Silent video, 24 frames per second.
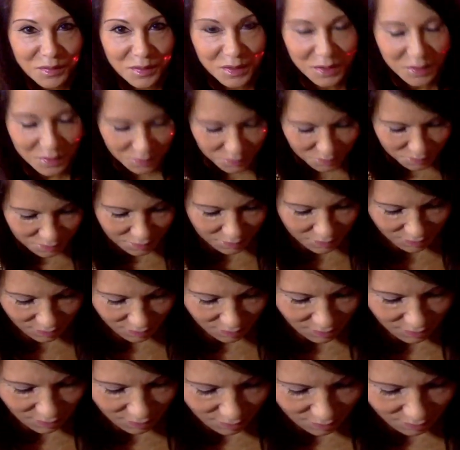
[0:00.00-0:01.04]
for you,
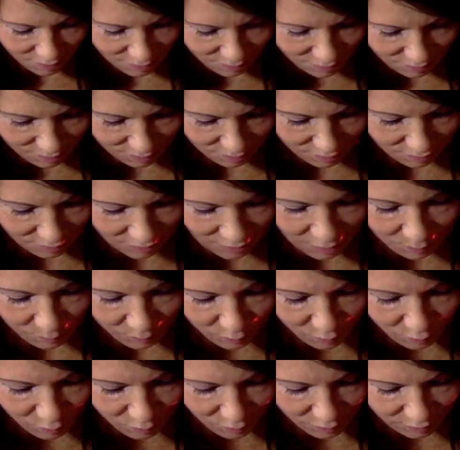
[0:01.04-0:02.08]

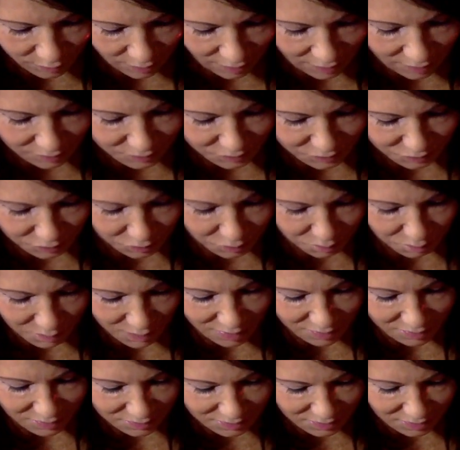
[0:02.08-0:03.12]
Capricorn, as you
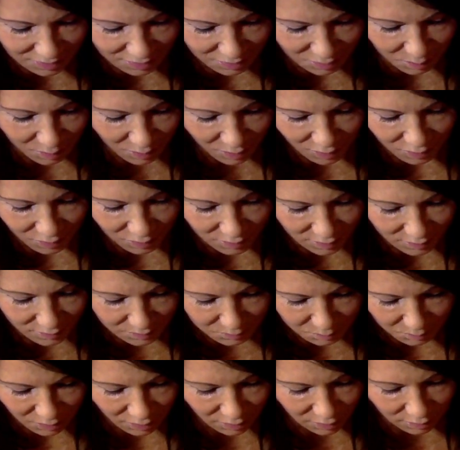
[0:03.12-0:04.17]
meditate upon this
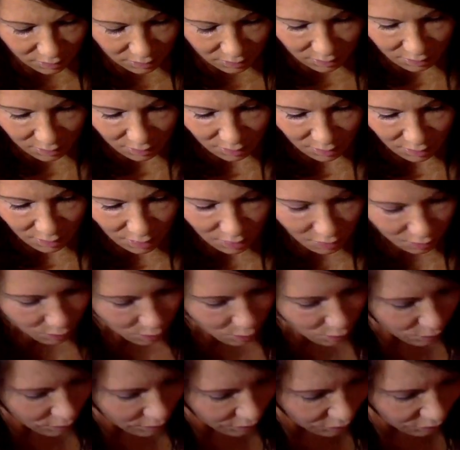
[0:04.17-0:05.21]
month,
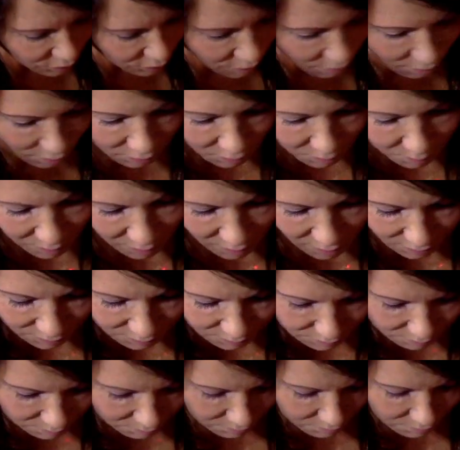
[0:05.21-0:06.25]
who can you call upon?
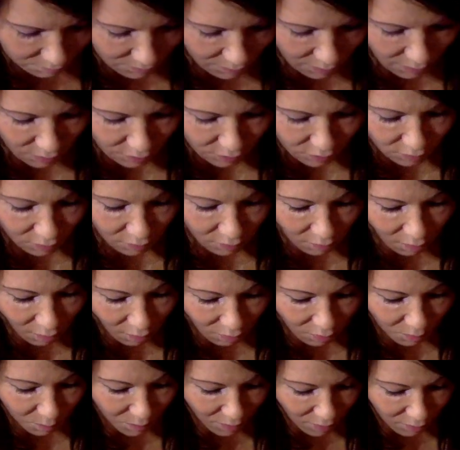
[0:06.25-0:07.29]
You can
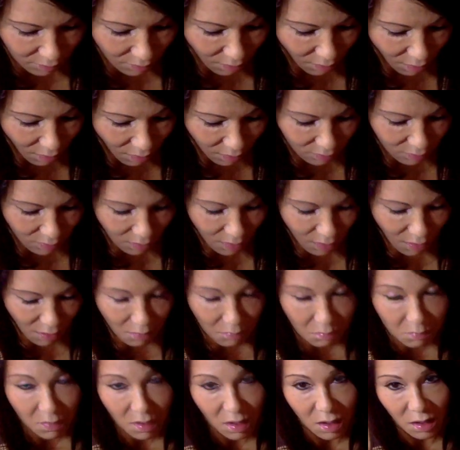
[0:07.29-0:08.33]
call upon
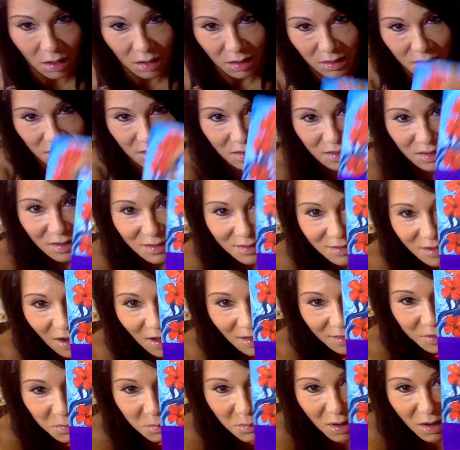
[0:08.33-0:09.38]

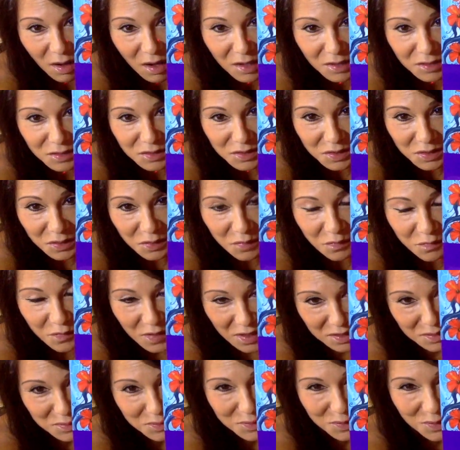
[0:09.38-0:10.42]
Kali Ma to
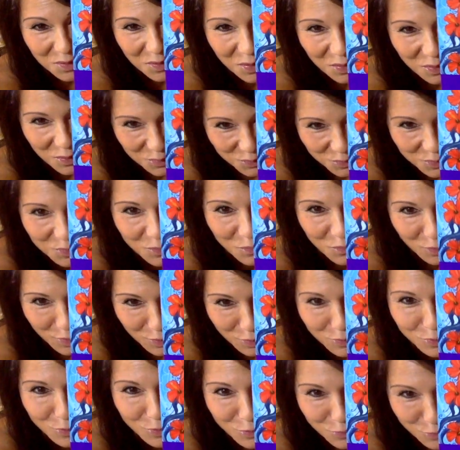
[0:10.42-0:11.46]
face those
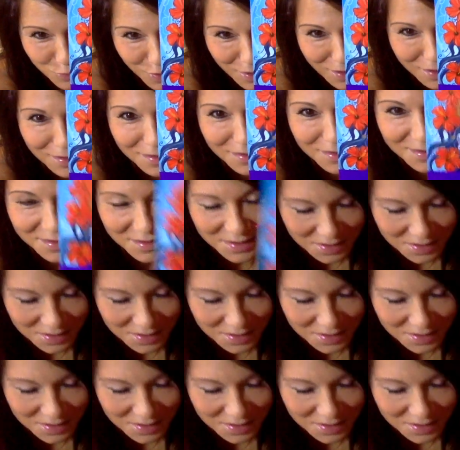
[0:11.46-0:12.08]
fears, right?